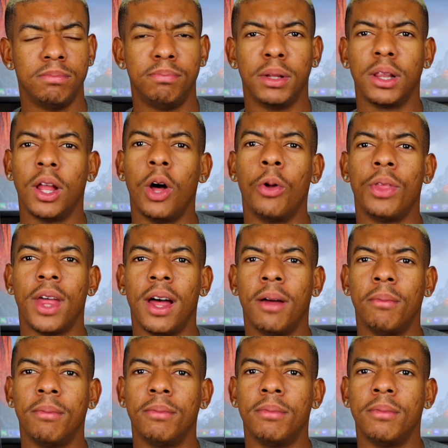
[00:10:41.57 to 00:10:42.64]
below
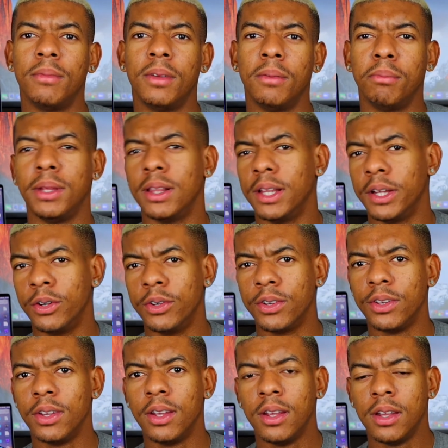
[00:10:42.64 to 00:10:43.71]
them, belittled.